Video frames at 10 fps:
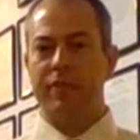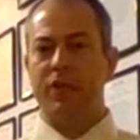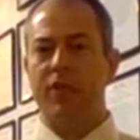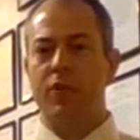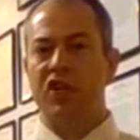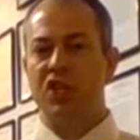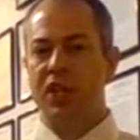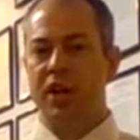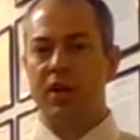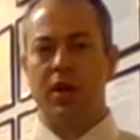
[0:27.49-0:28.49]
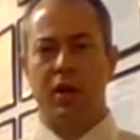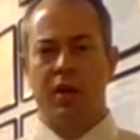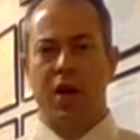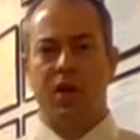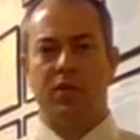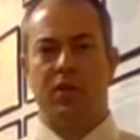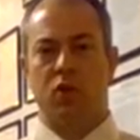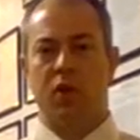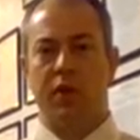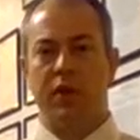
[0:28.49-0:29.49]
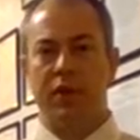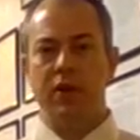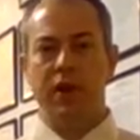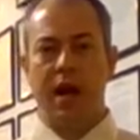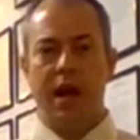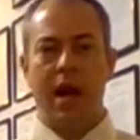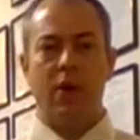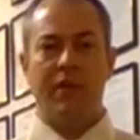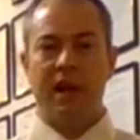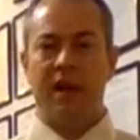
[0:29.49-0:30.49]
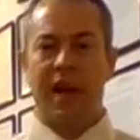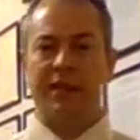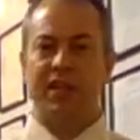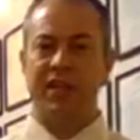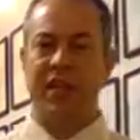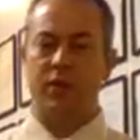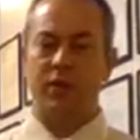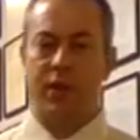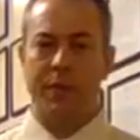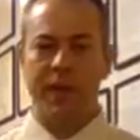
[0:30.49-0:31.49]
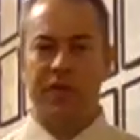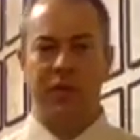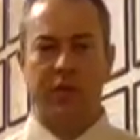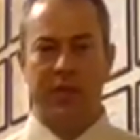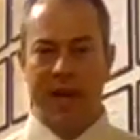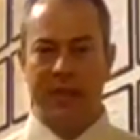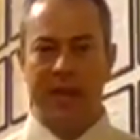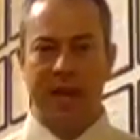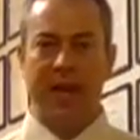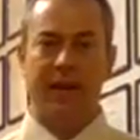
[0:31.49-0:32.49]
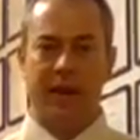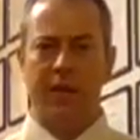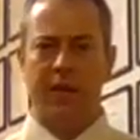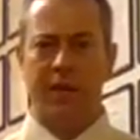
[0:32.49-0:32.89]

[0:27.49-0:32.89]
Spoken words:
First, I want to share an awesome story with you. We've had a lot of success with our patients with neck pain and a